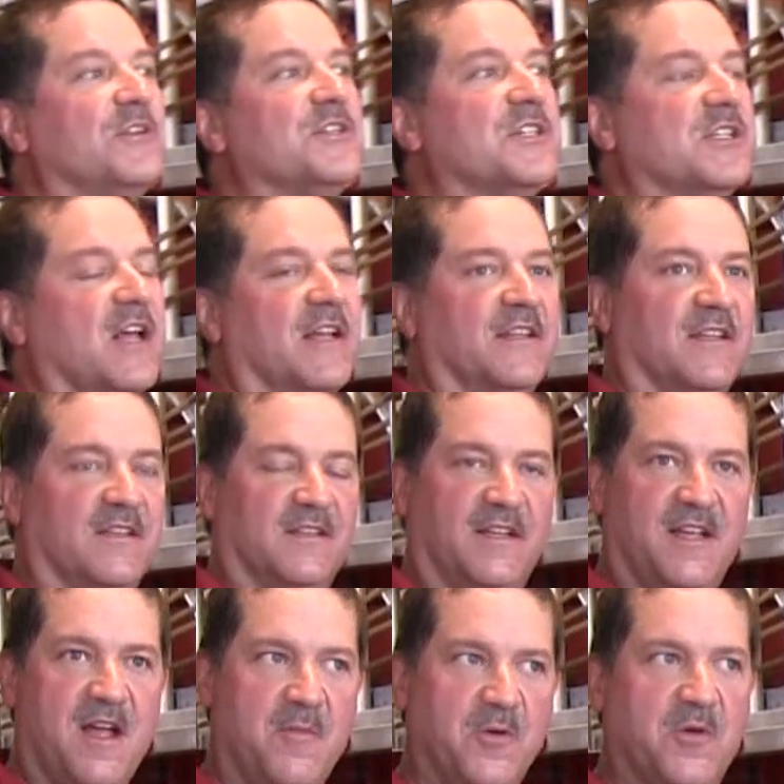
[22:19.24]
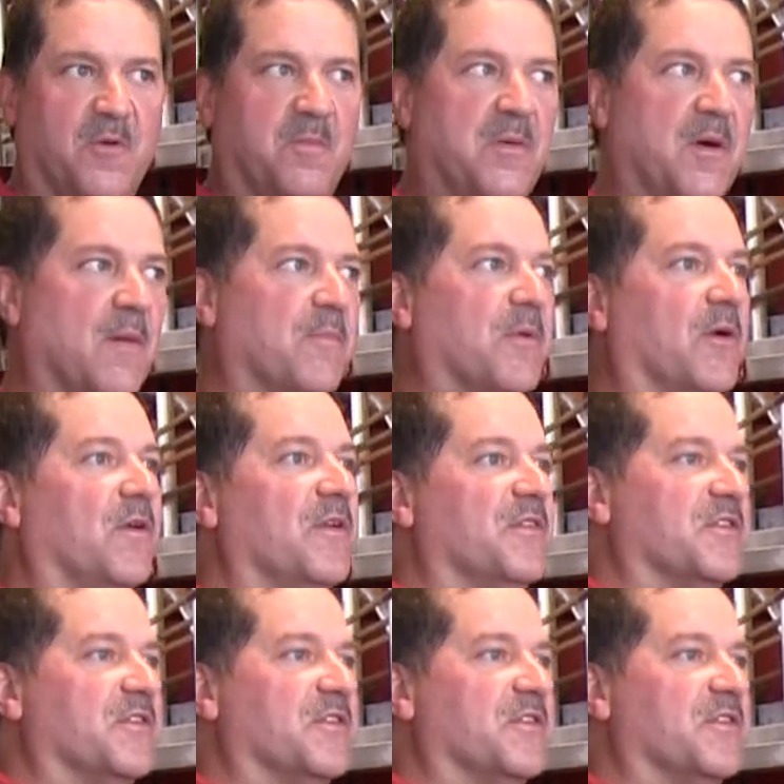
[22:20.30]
just like the chemical pumper,